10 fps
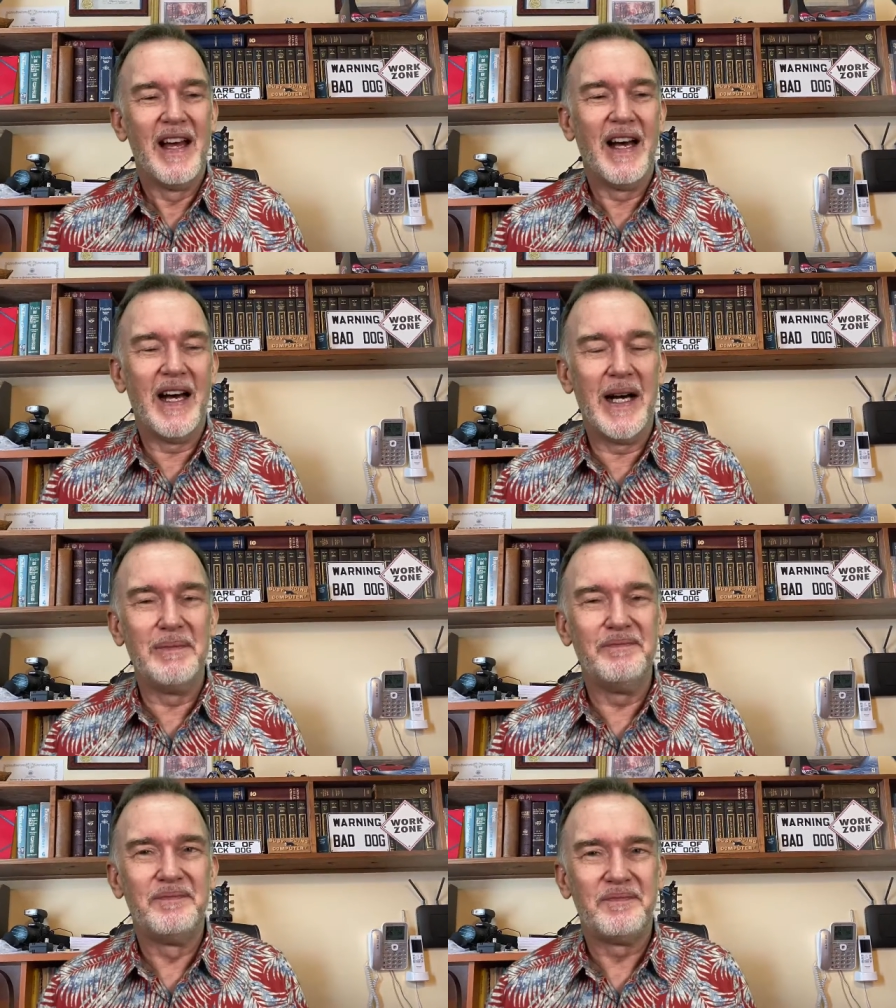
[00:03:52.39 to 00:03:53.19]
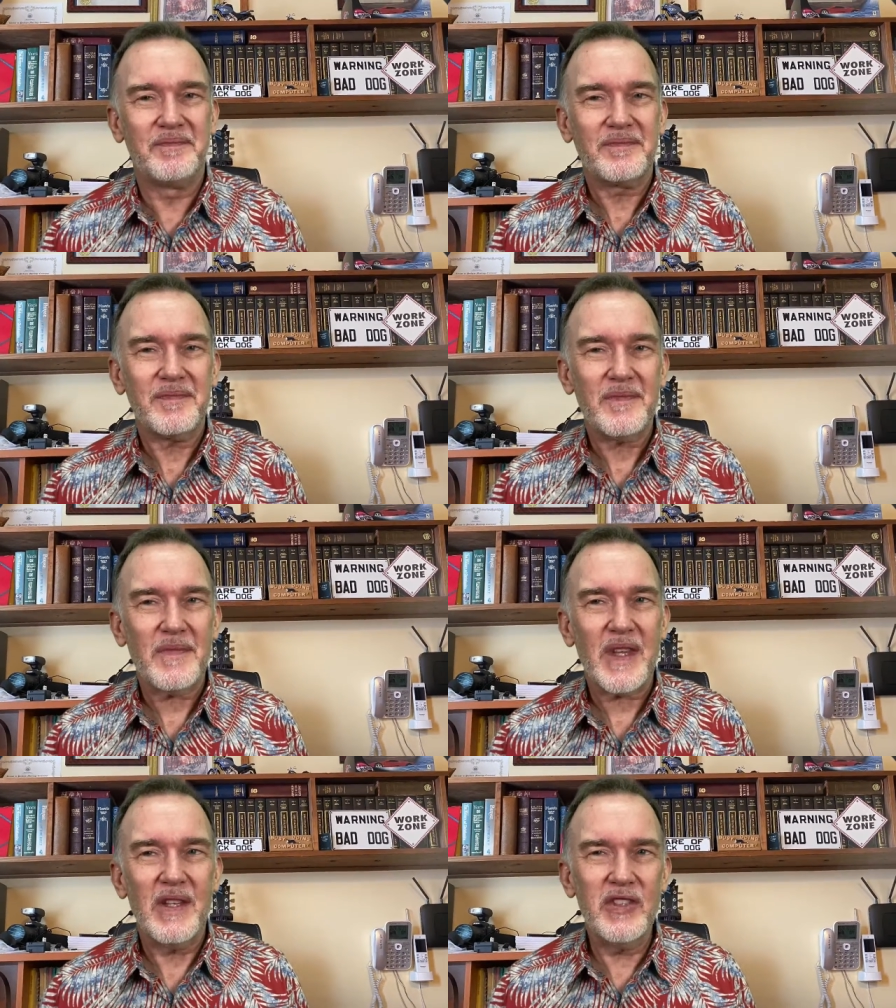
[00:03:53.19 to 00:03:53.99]
Um,
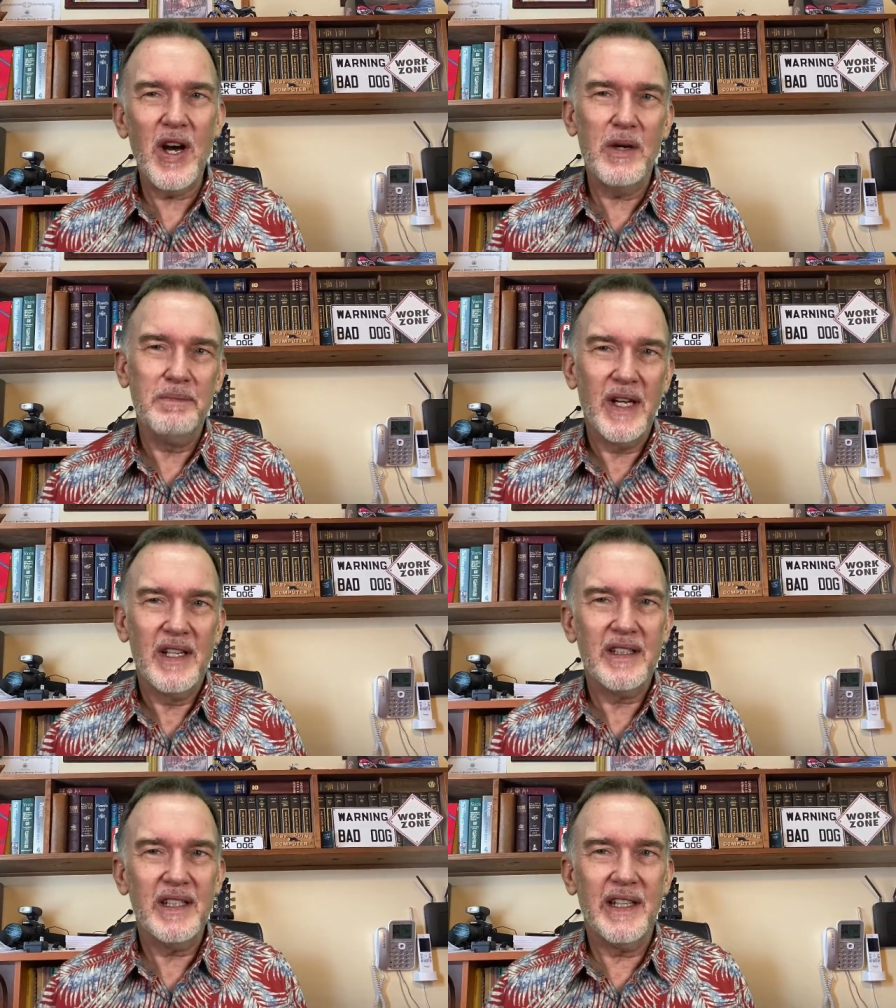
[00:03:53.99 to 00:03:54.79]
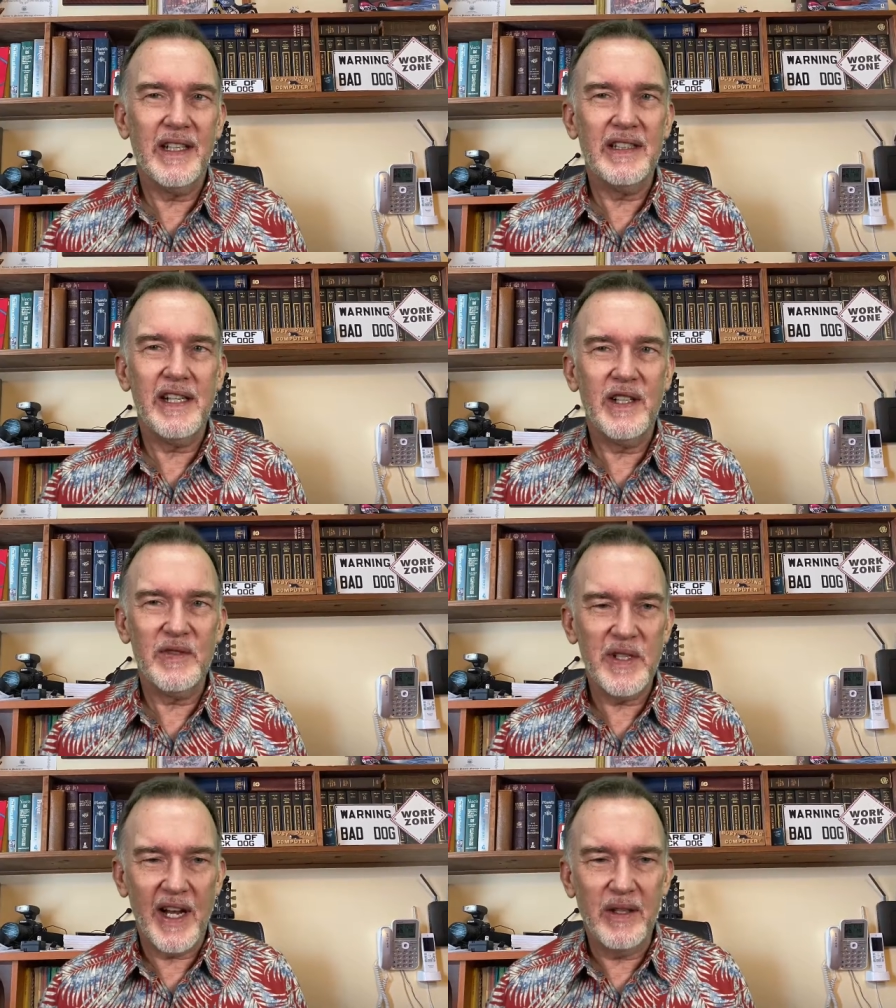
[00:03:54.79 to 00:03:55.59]
so I'm going to end it here
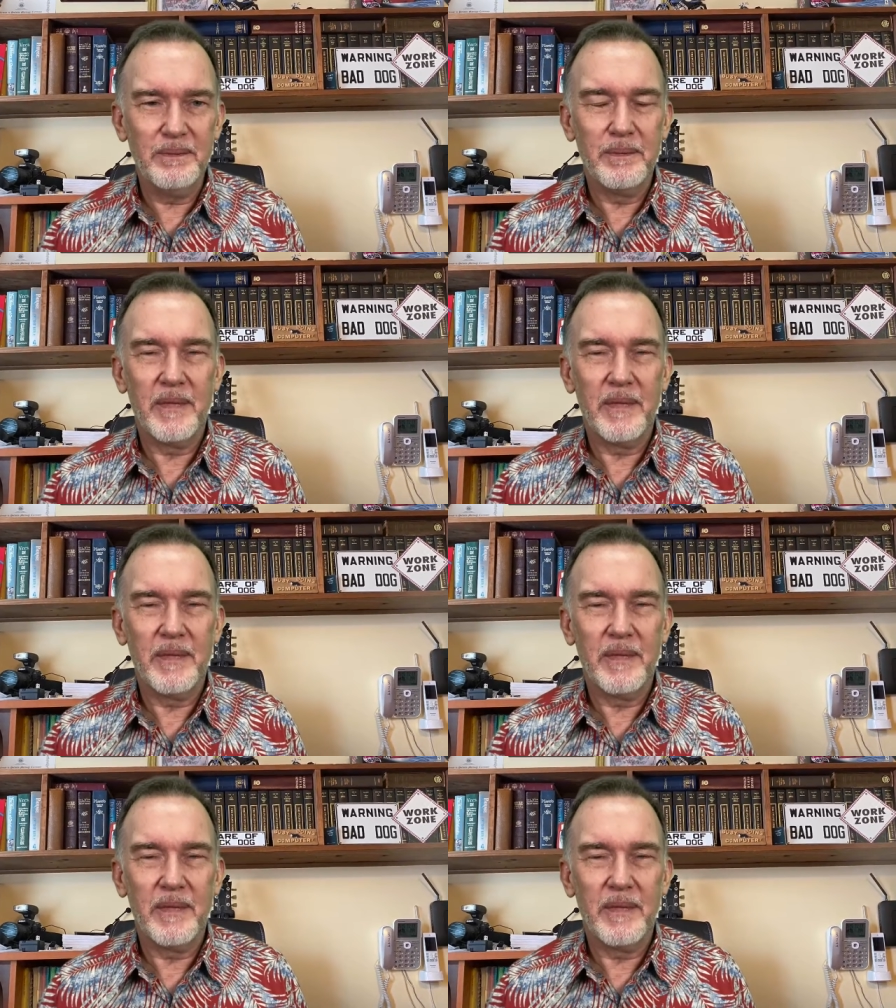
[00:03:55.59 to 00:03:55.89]
for now.